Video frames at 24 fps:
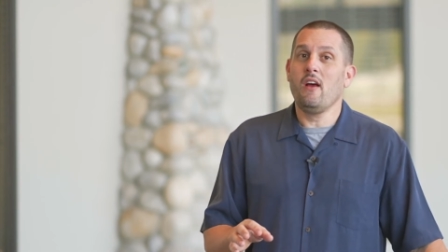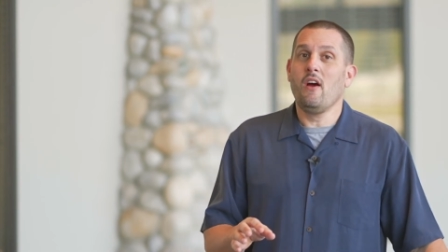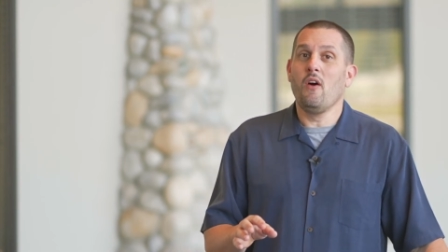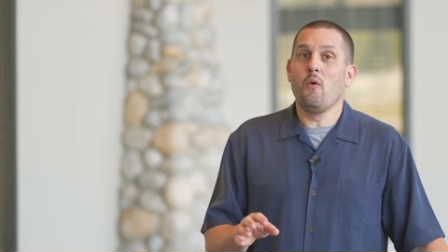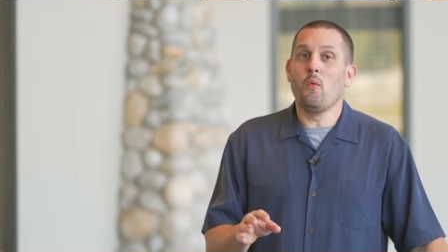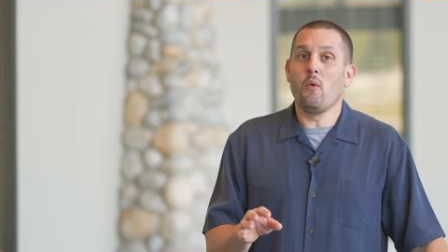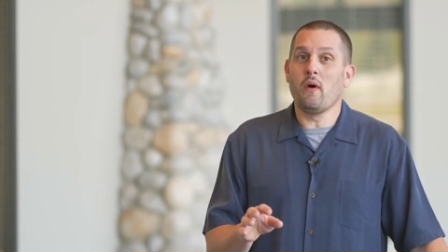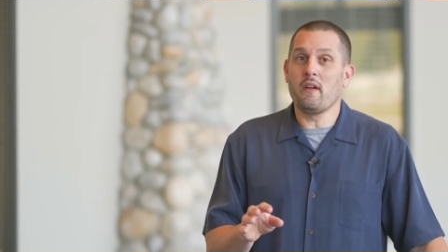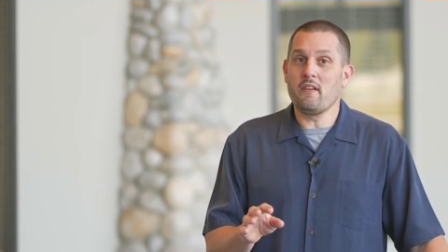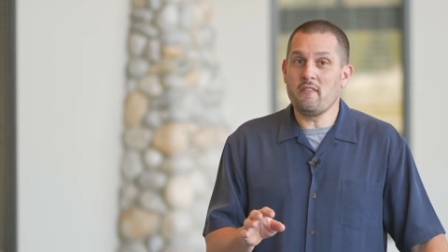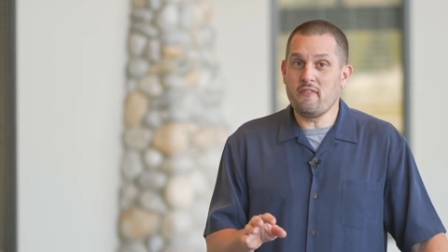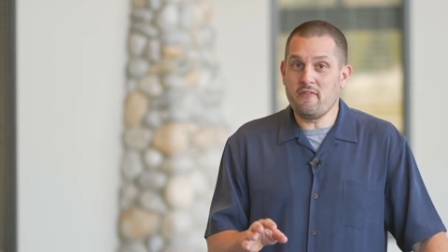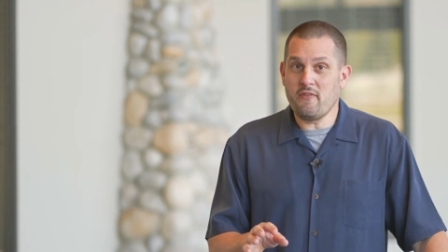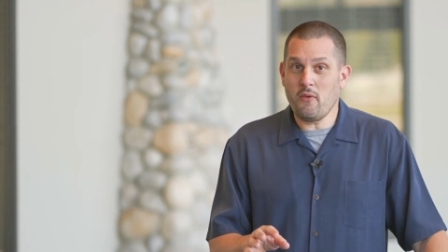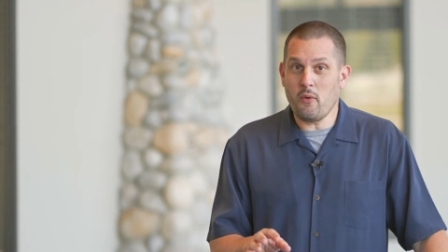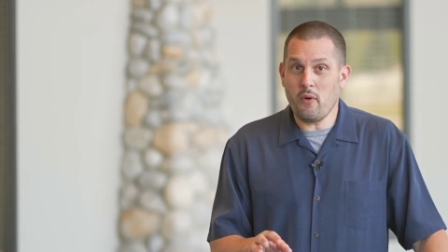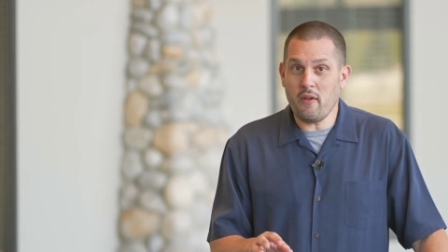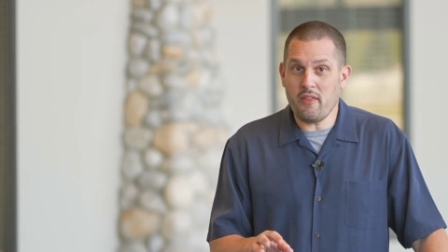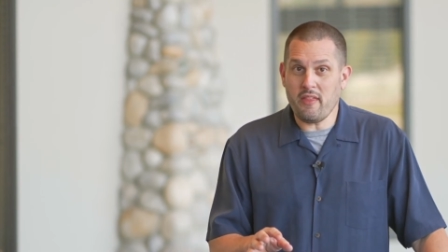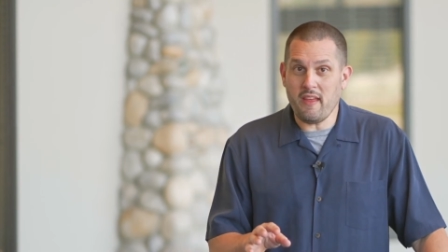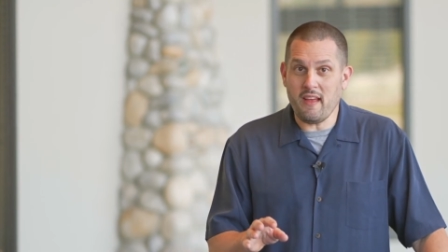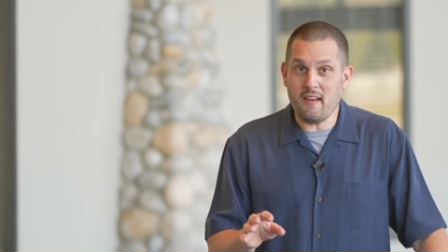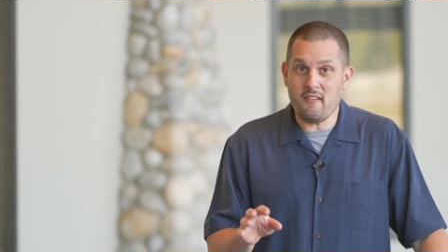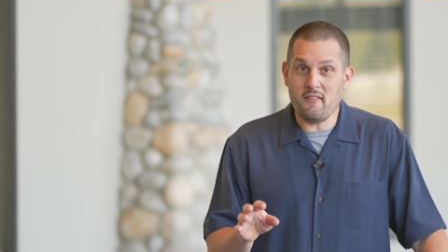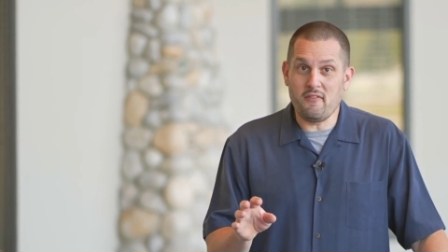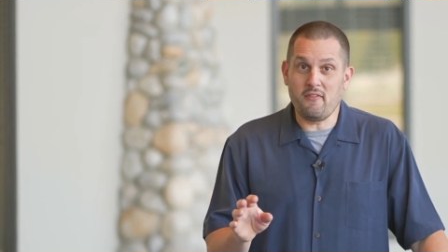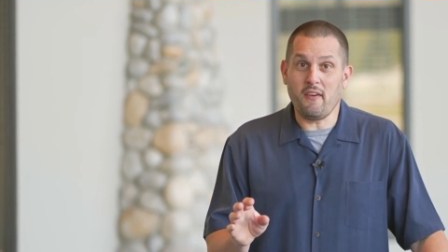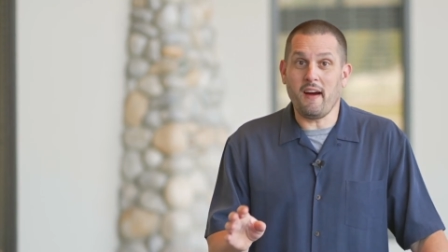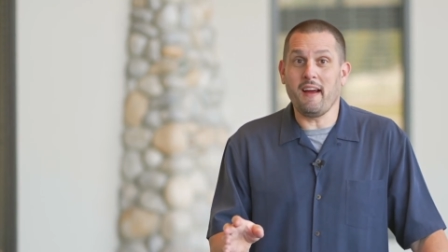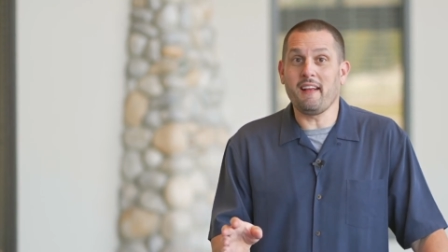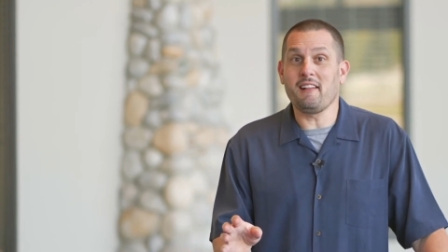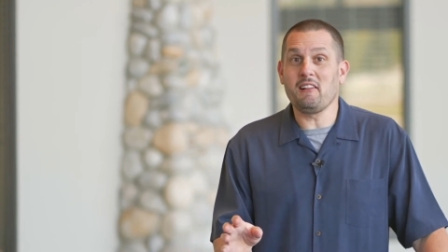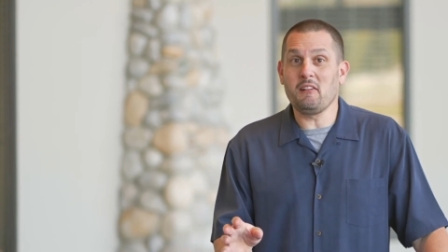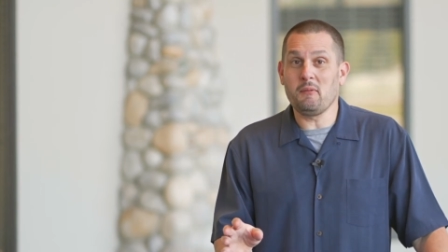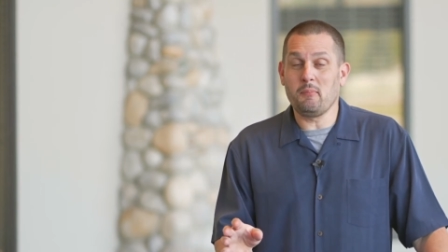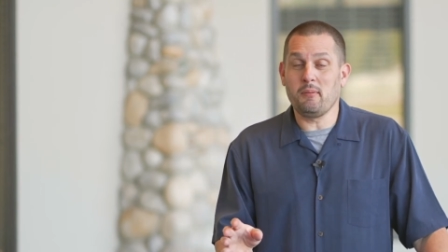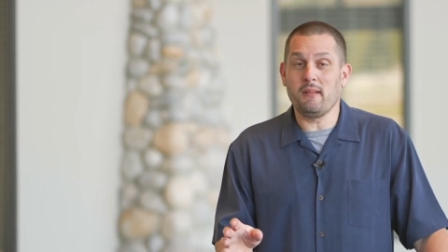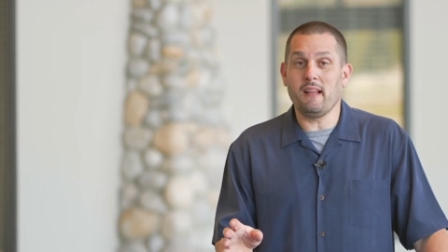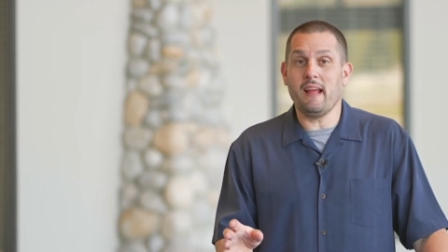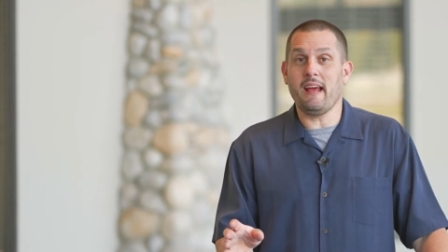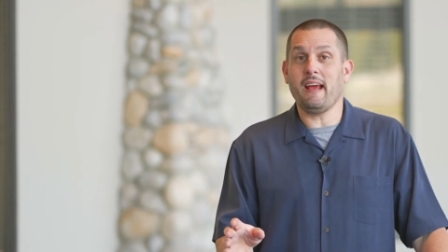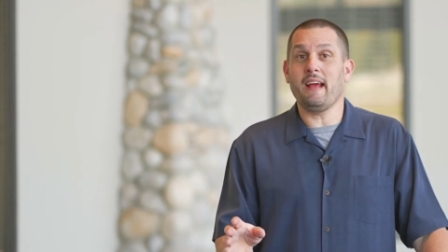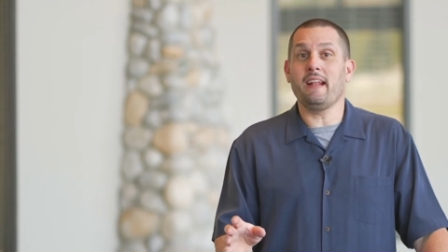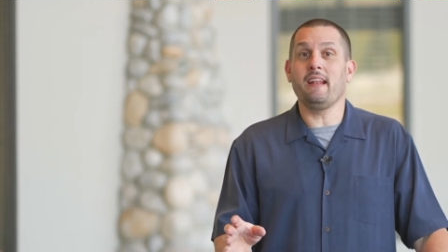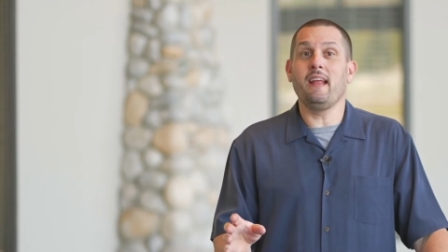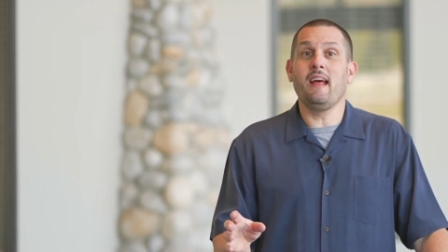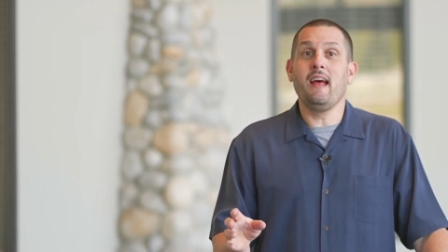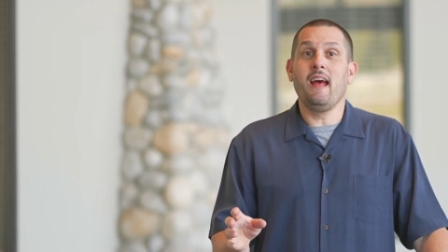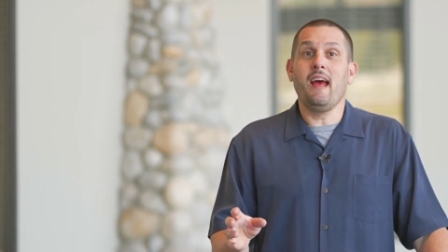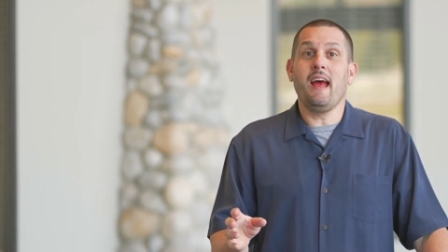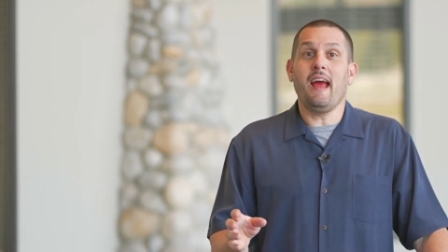one fourth and final plan,